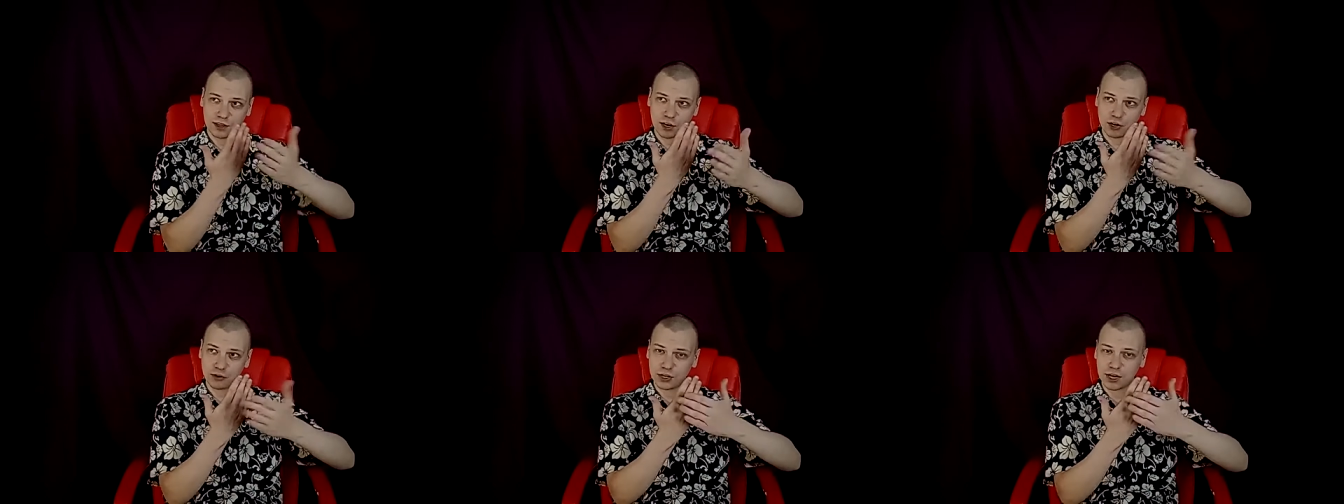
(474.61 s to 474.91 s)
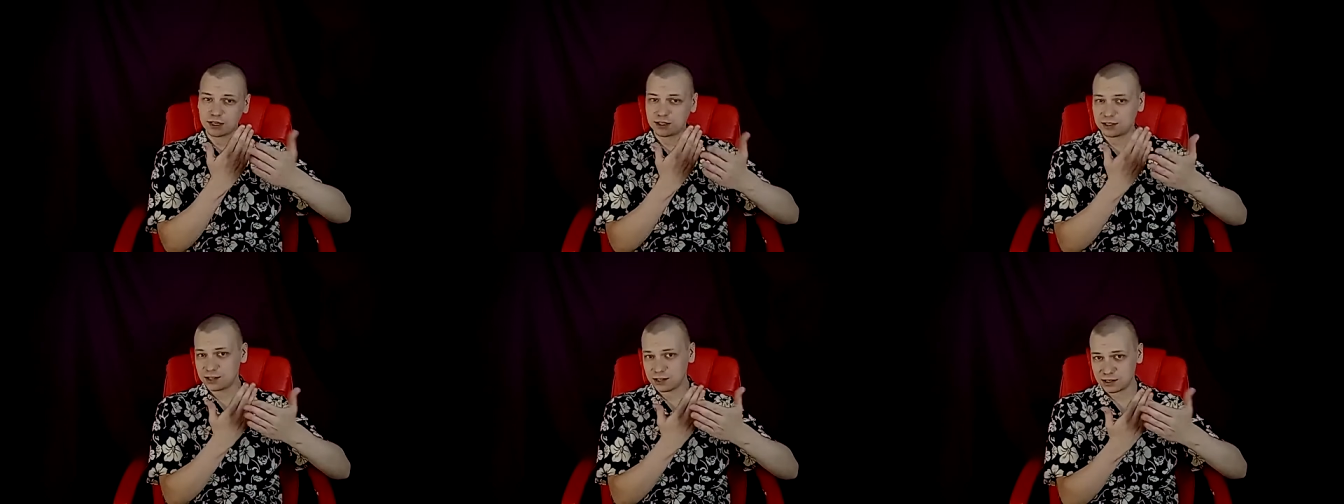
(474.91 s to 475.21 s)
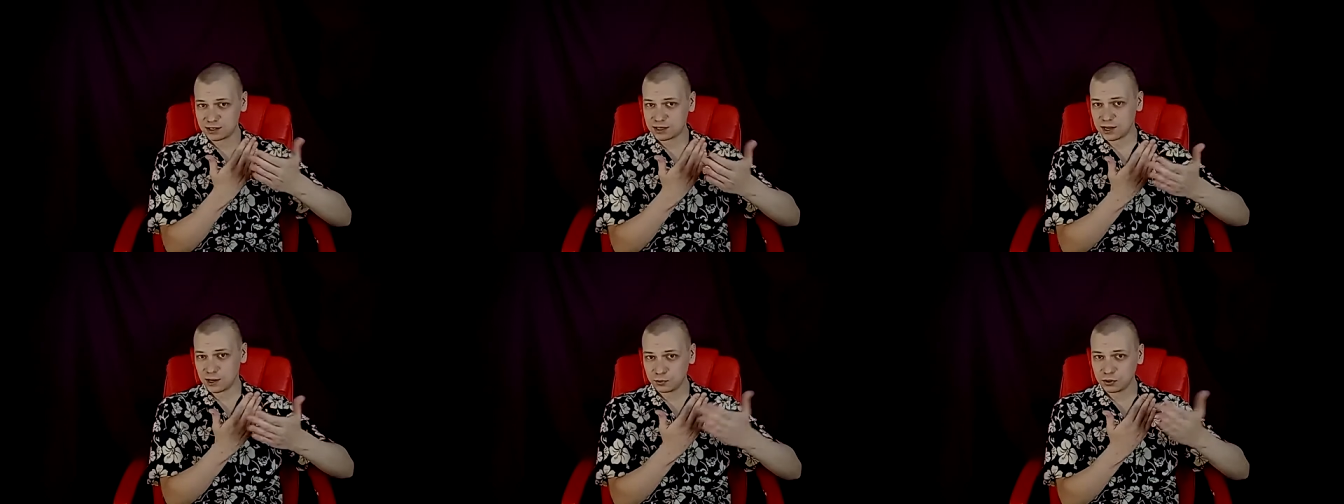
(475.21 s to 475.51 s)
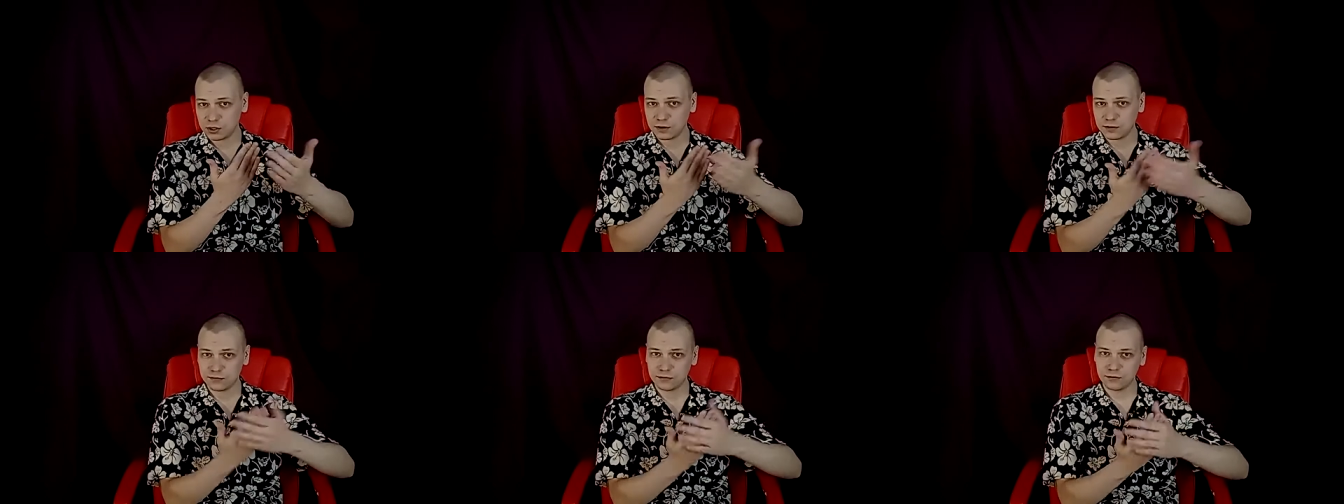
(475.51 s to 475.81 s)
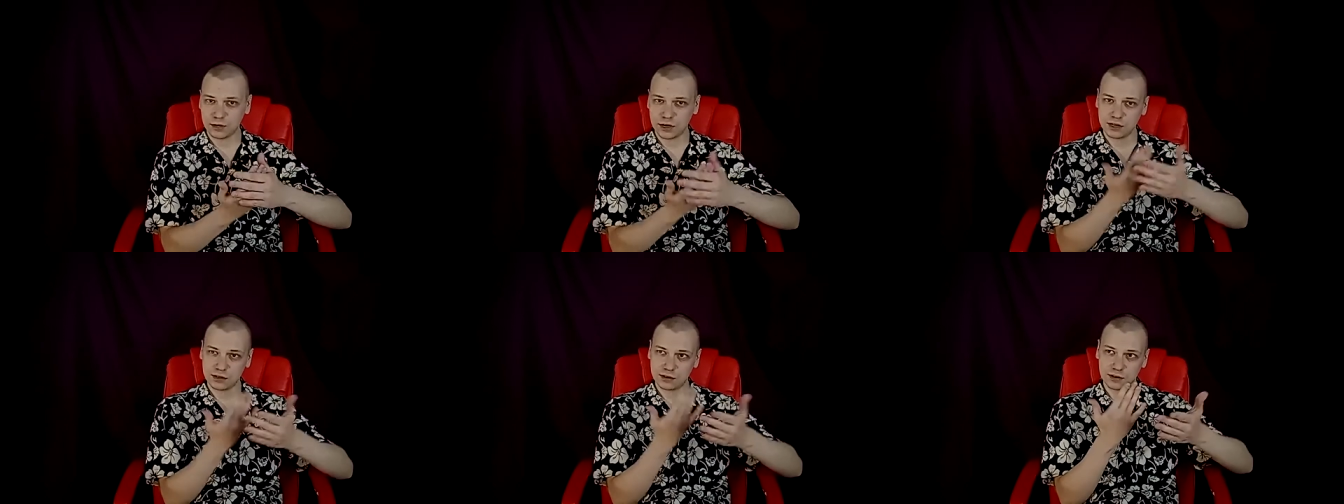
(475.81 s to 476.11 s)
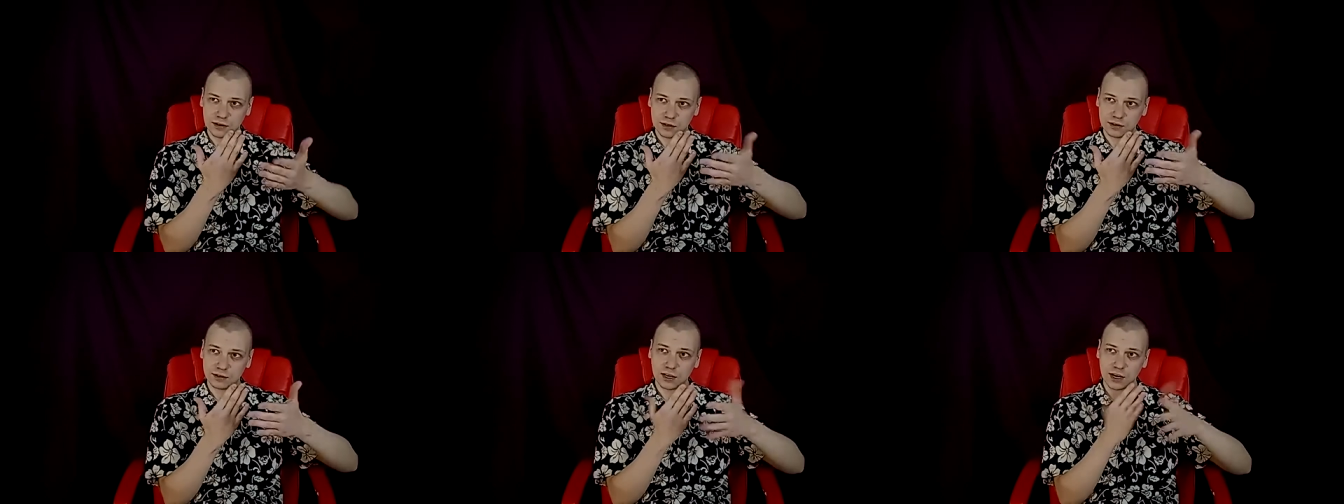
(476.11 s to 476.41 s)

they're not deceptive right they,